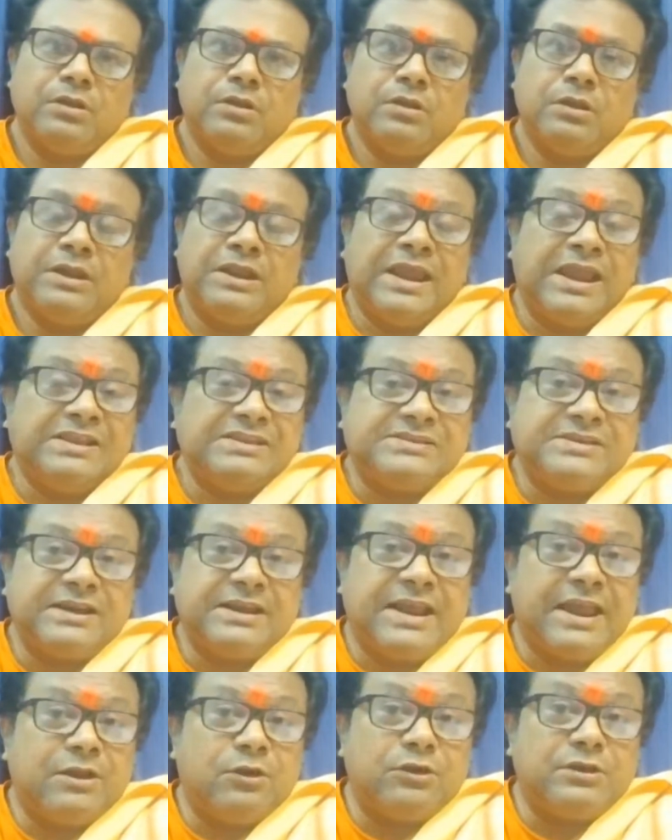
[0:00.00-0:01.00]
Cancer
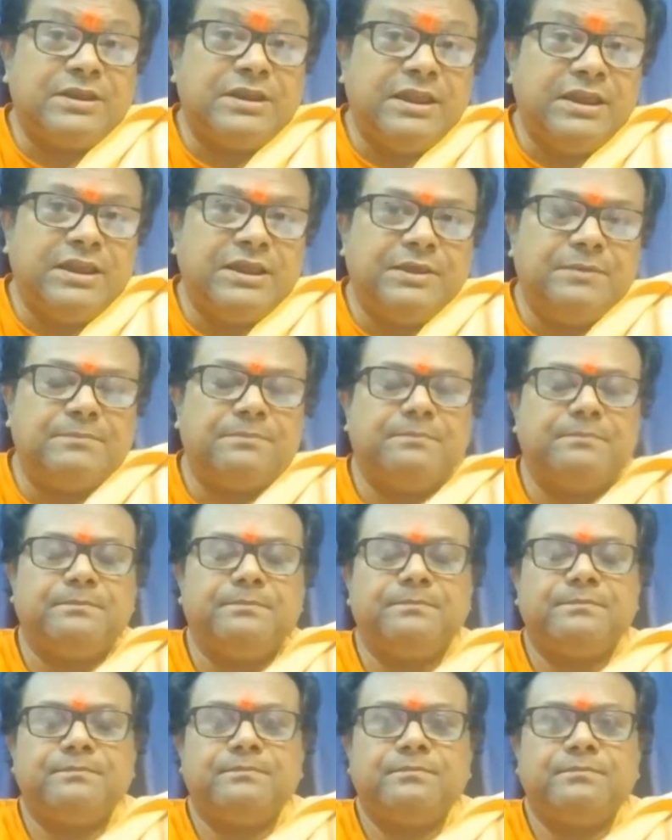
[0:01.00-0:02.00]
cannot kill him.
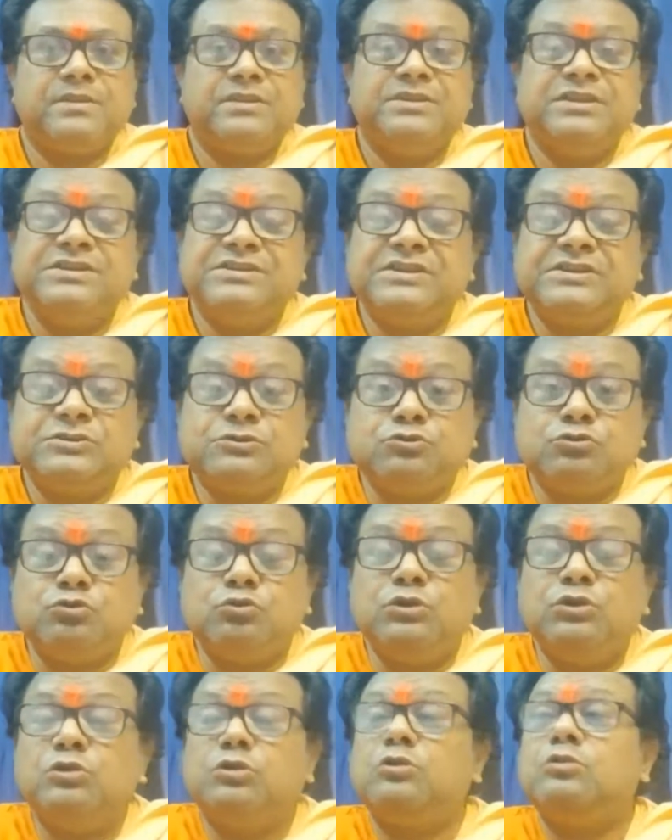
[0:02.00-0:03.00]
This is
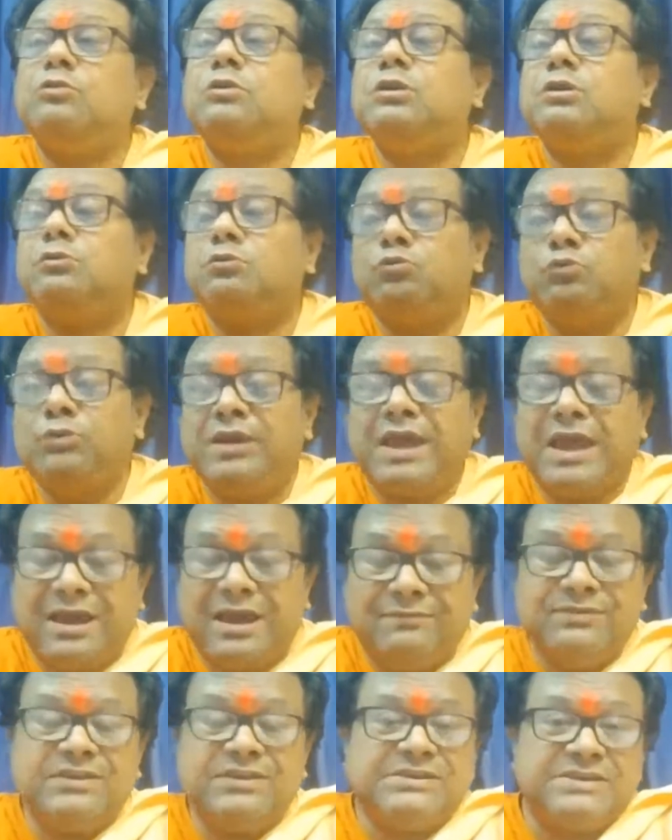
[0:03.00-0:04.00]
true. We have
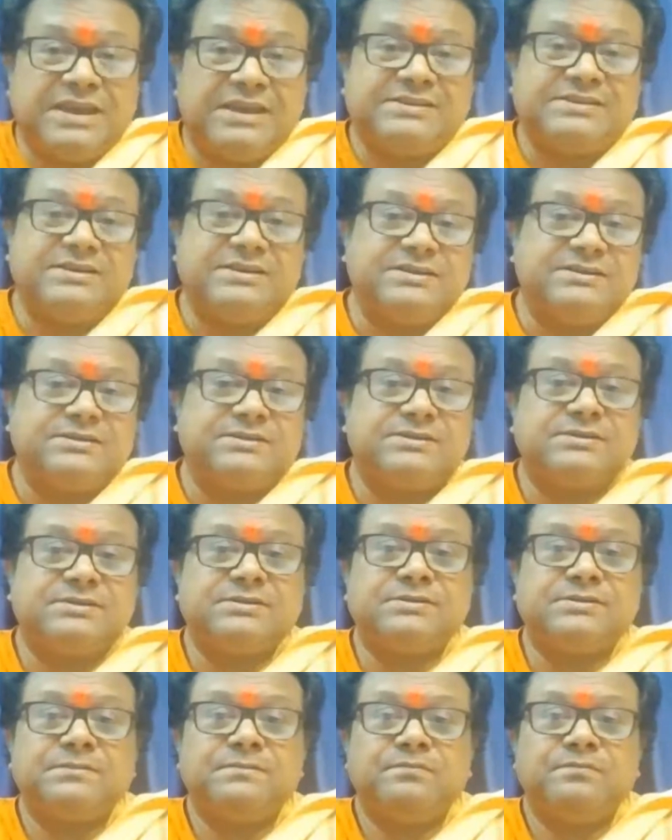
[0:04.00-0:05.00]
these cases.
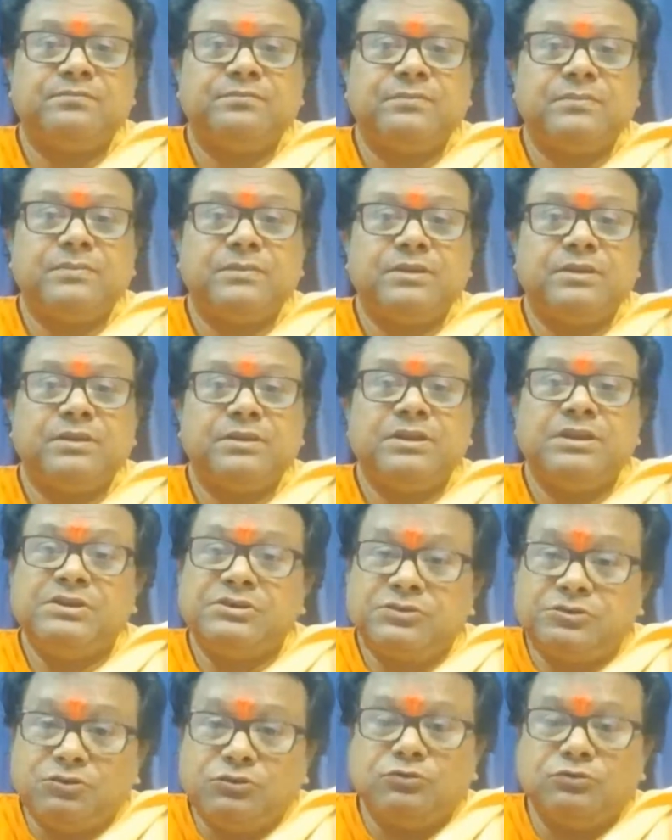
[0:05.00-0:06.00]

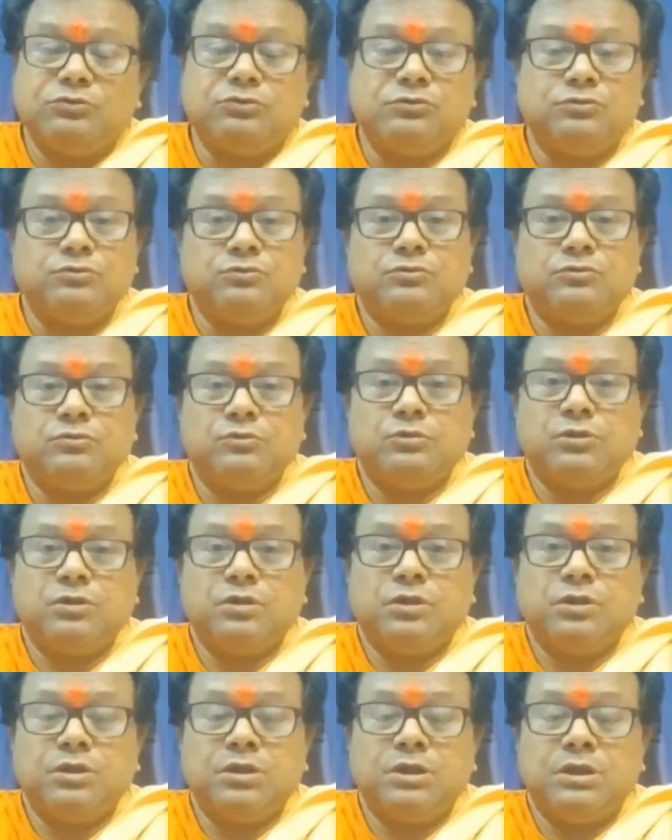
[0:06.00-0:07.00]
This is true.
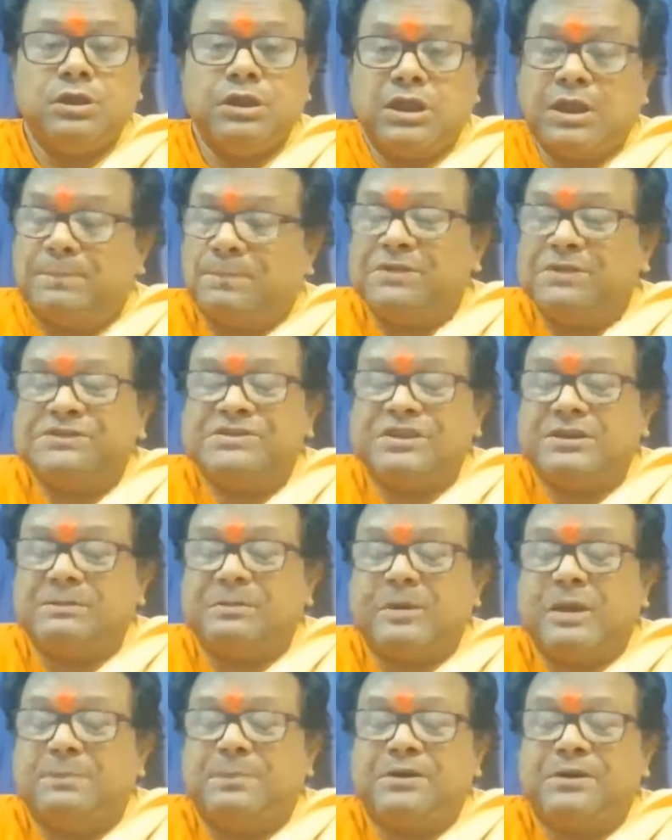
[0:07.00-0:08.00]
A
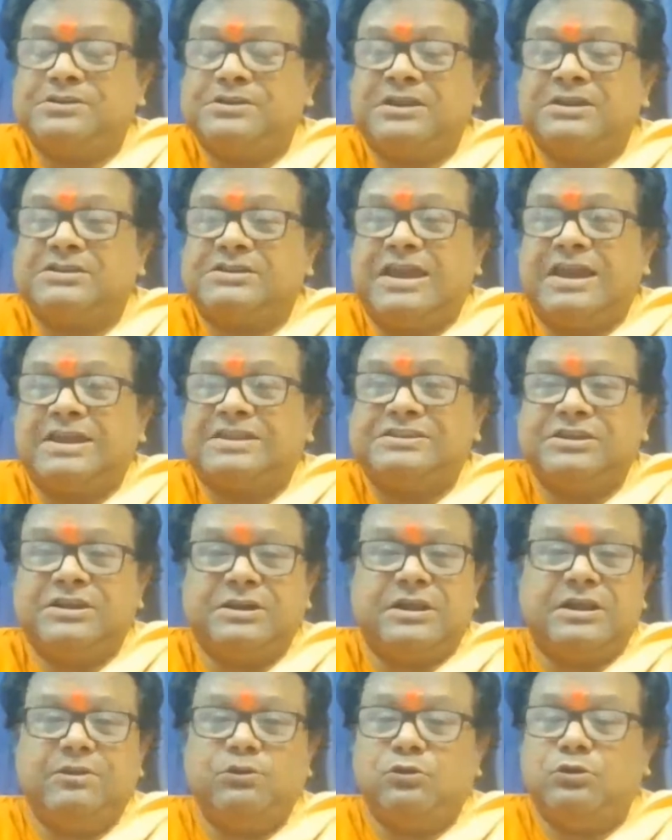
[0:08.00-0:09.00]
person has
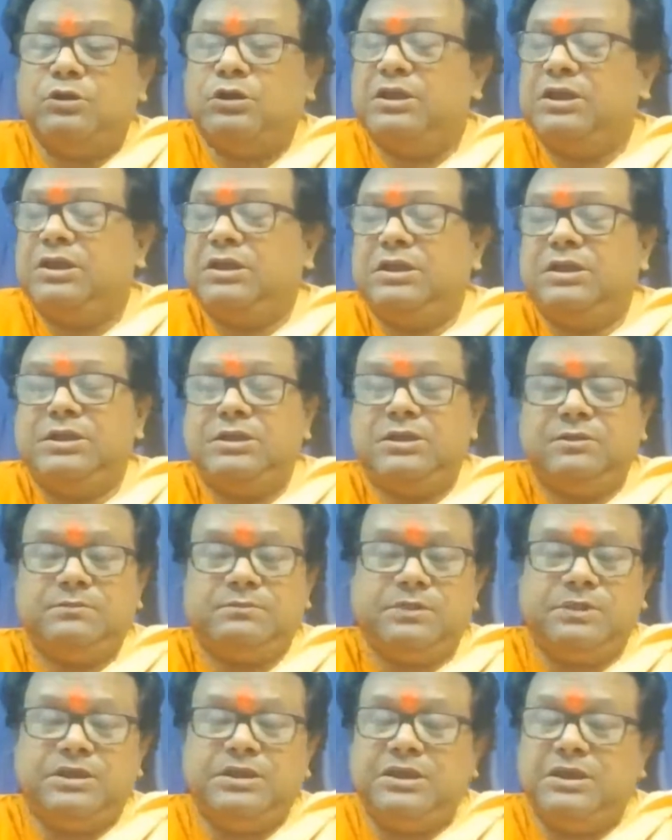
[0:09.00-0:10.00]
cancer.
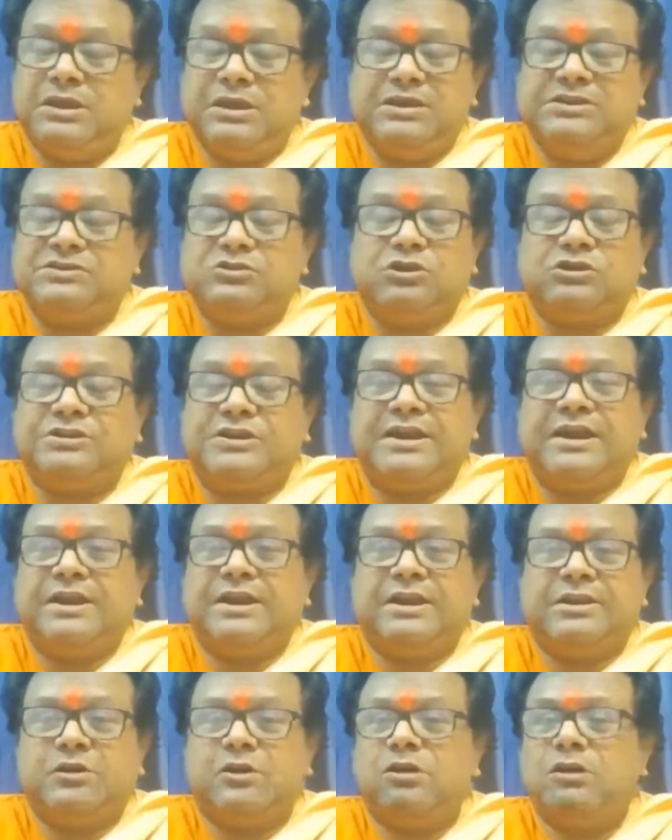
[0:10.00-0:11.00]
He is not
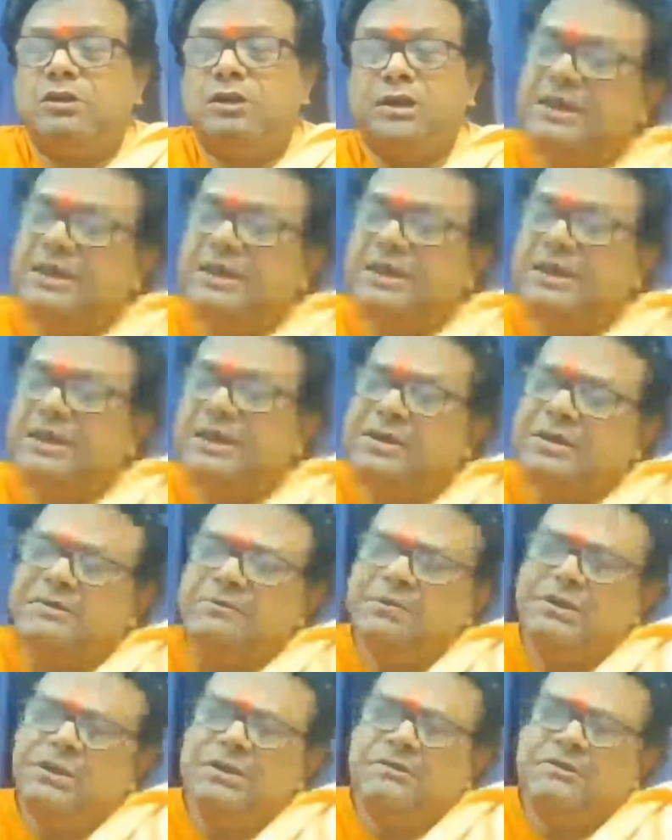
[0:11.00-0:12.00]
scared at all. He
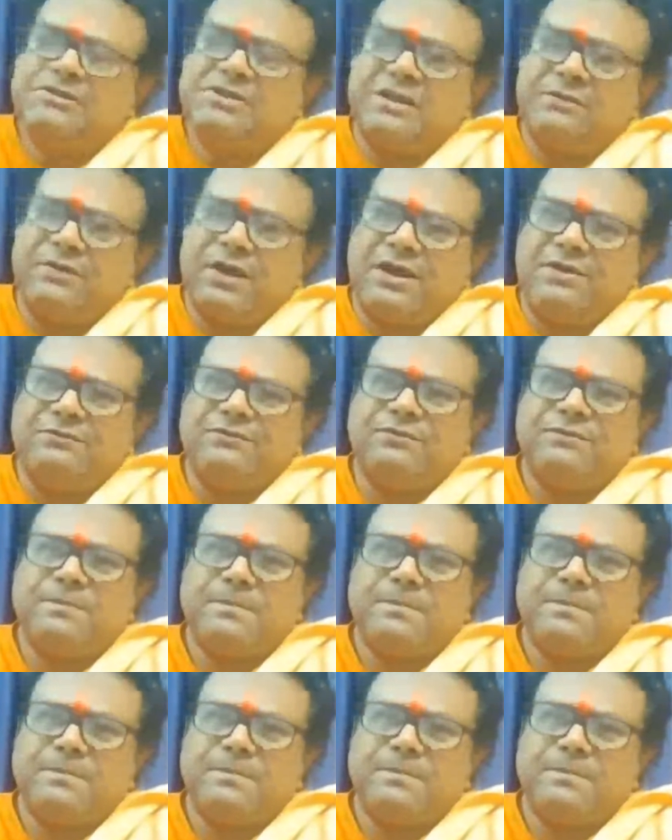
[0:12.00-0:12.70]
will survive.